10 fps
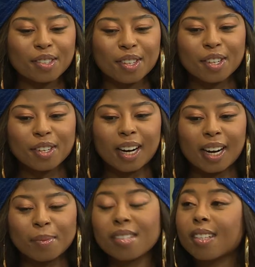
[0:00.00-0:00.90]
So
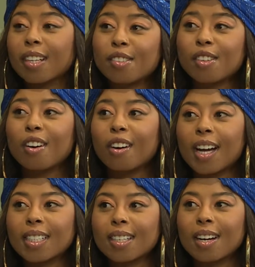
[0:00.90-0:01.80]
I'm a
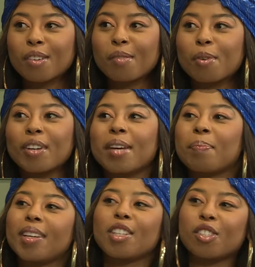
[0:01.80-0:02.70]
singer-songwriter. I was born
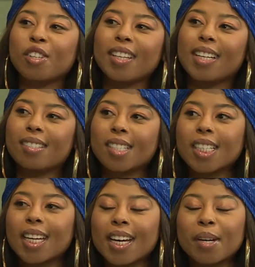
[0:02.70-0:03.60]
at eBisho in the
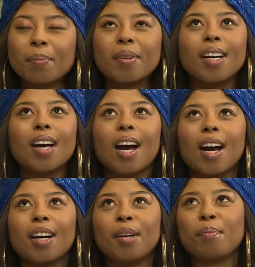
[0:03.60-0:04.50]
Eastern Cape.
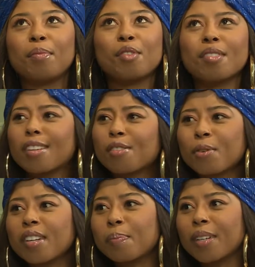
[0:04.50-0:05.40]
Um, music has
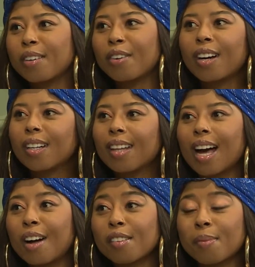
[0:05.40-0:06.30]
always been around in
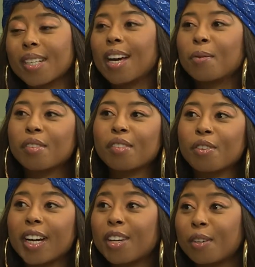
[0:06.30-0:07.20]
the house. My dad was a
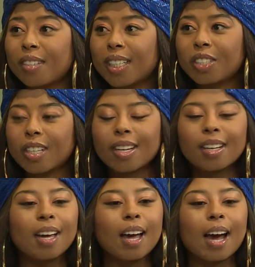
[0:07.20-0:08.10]
radio D J.